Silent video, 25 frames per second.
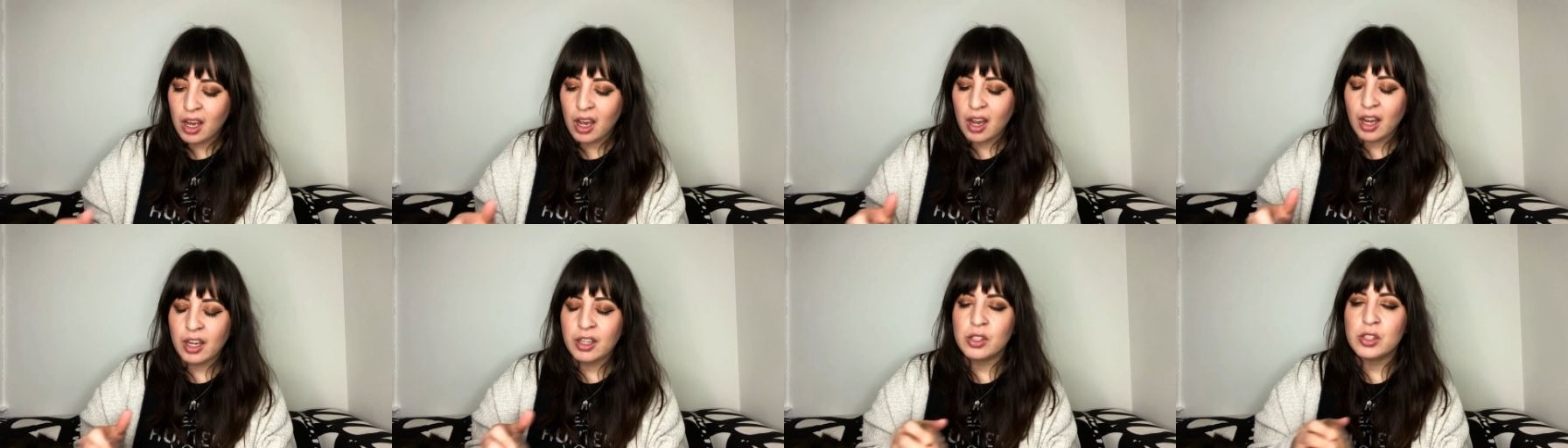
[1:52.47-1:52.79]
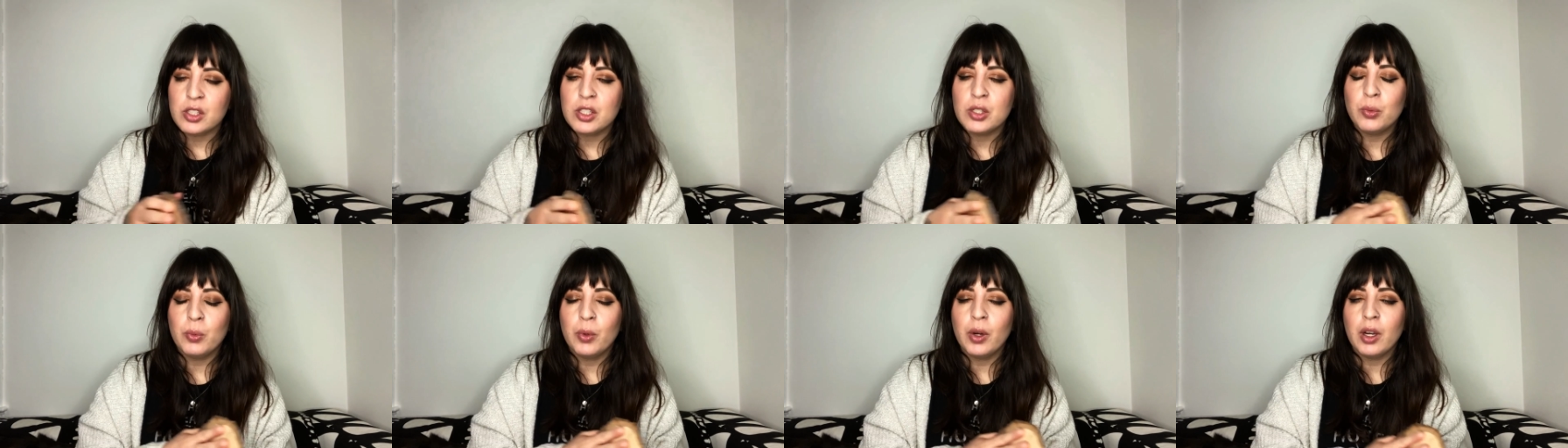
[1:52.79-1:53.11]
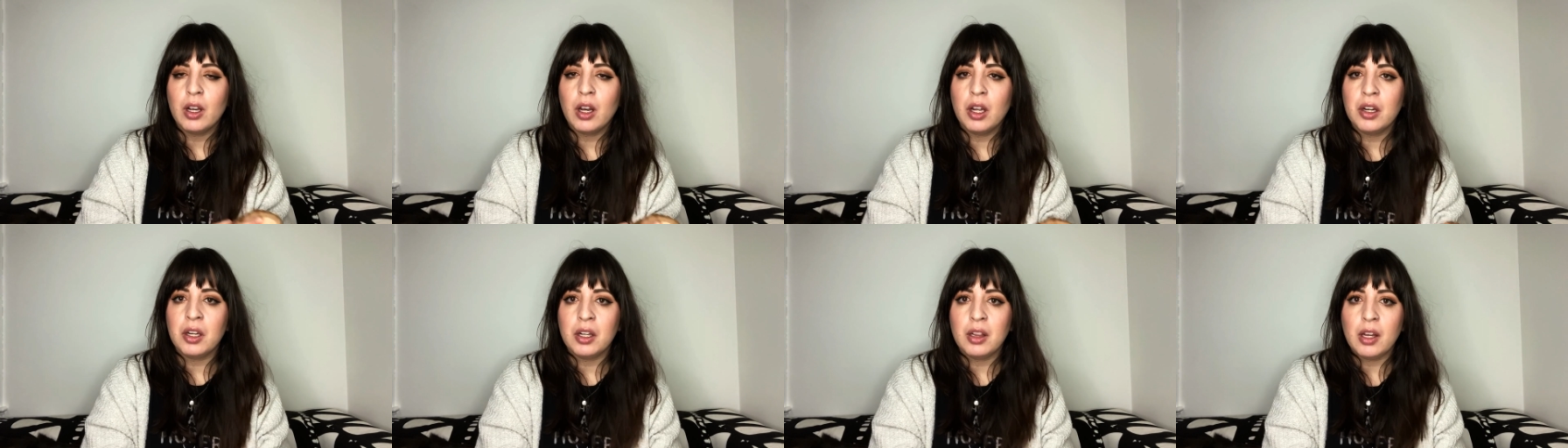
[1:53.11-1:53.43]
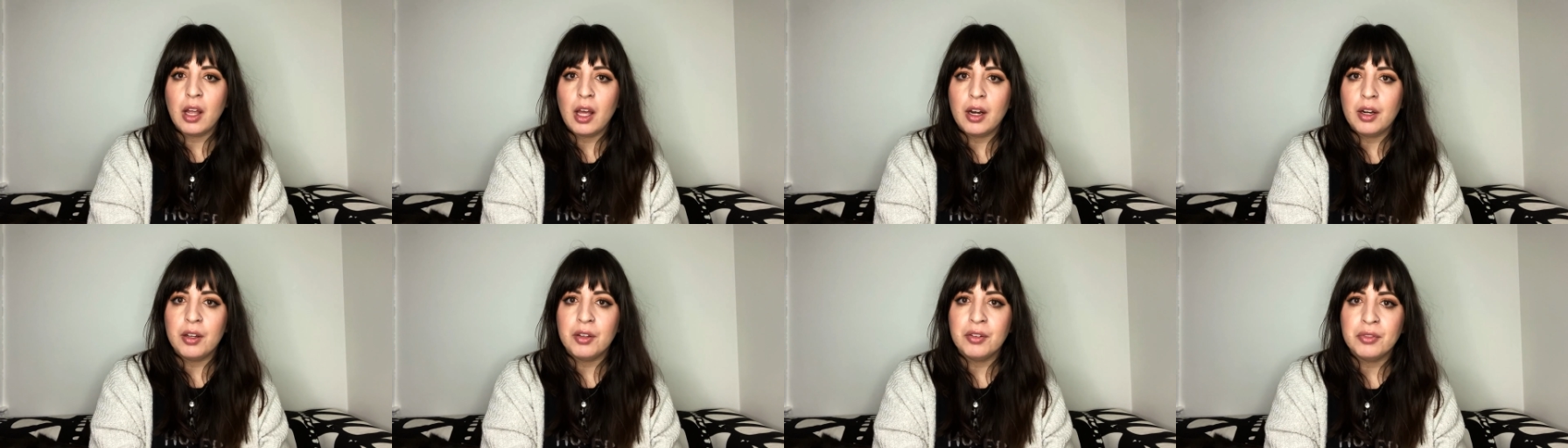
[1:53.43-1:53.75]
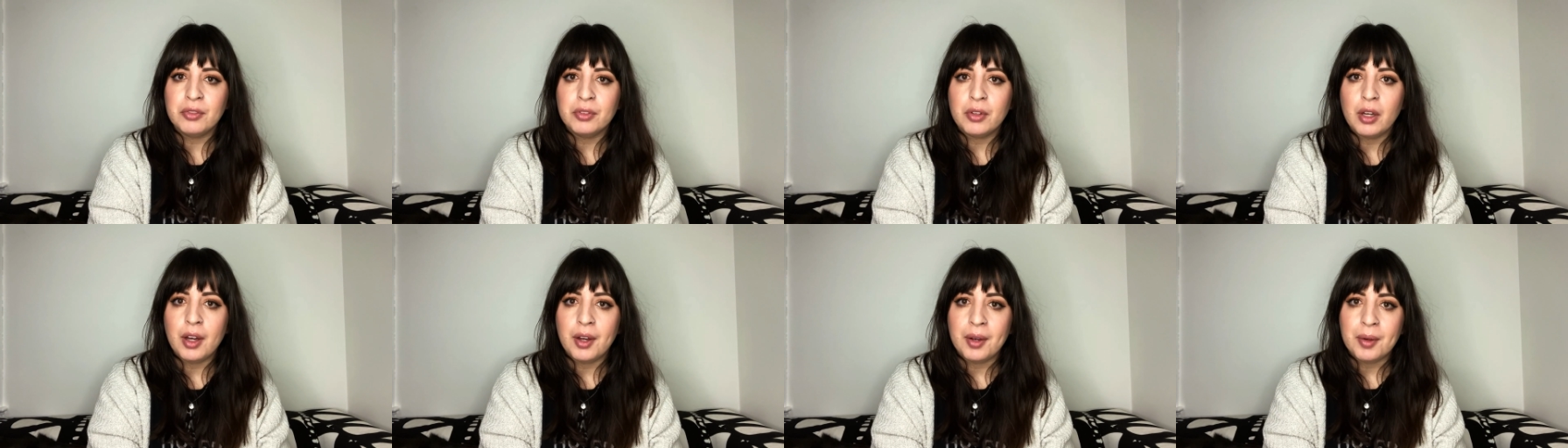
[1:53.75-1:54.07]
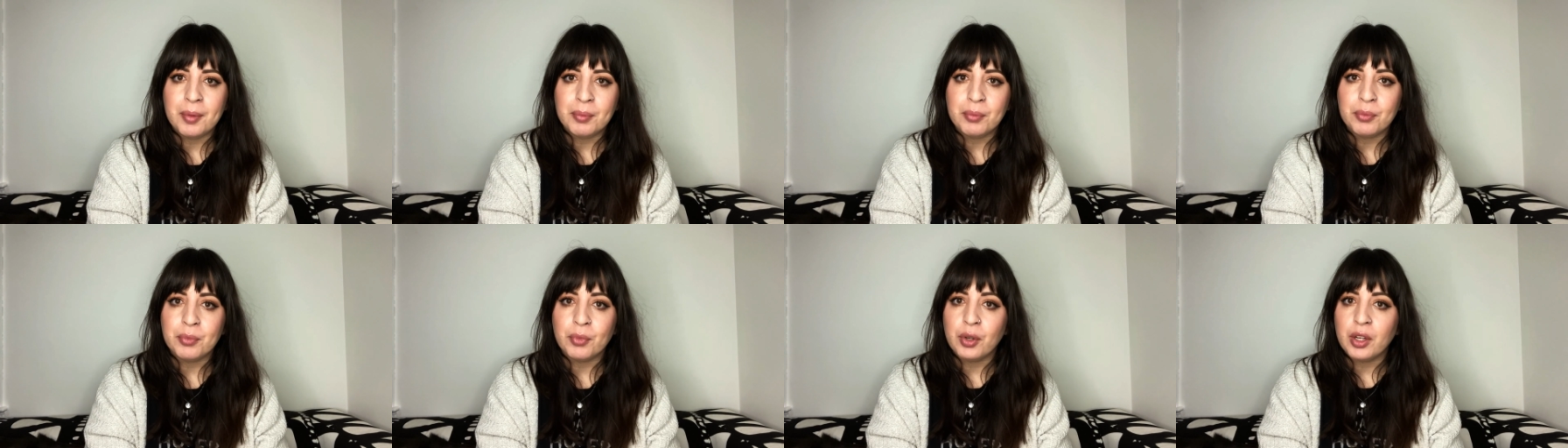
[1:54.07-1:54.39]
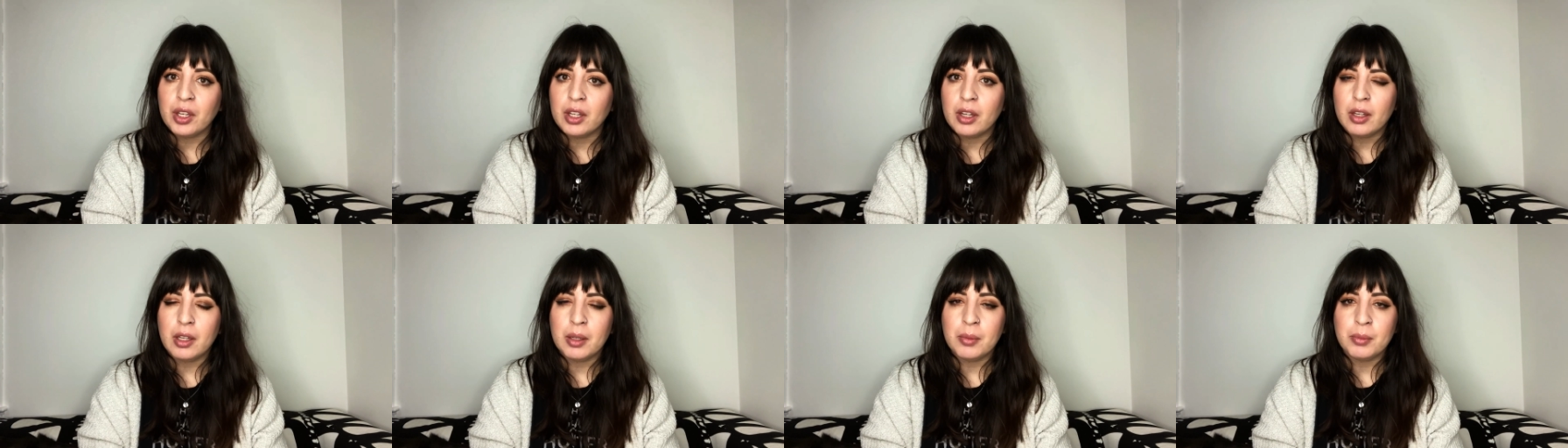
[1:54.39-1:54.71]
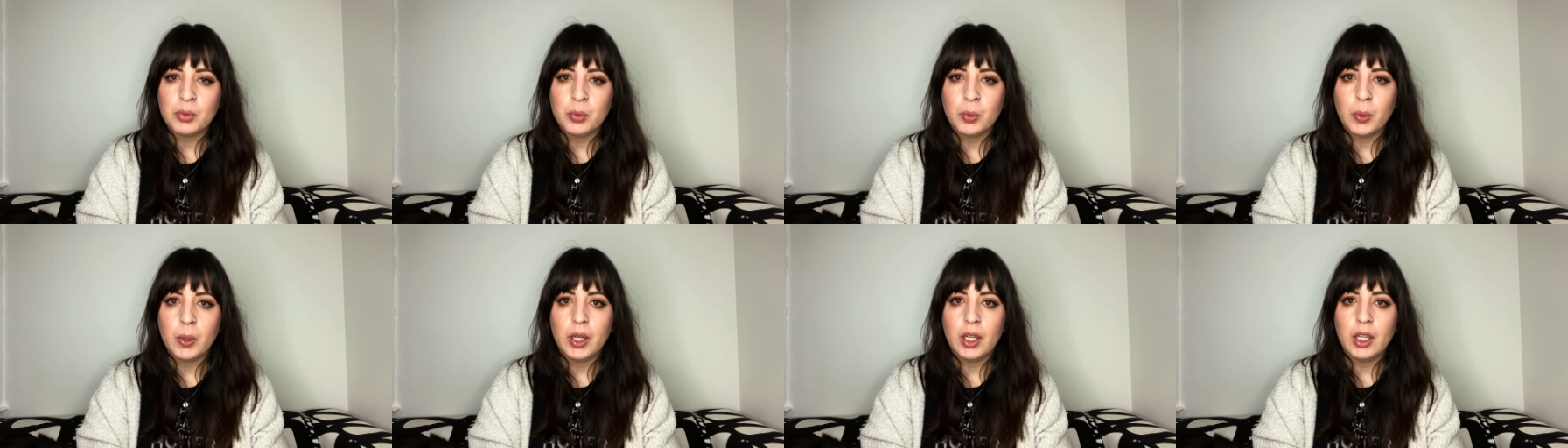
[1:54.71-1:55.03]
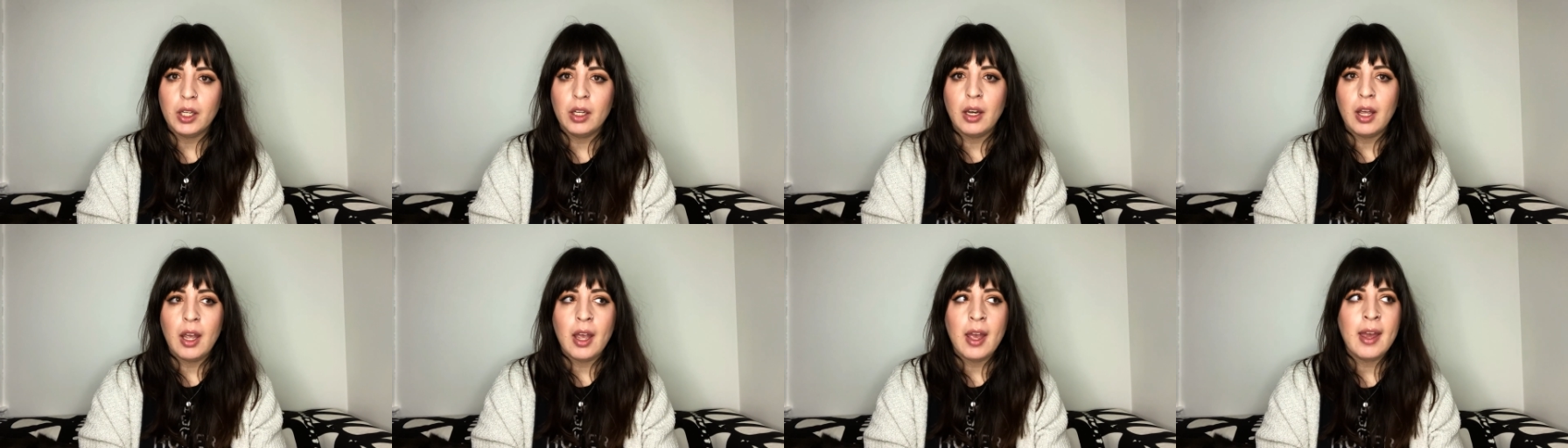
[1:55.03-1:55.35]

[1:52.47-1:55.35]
I used to work on a lot of reclaimed wood,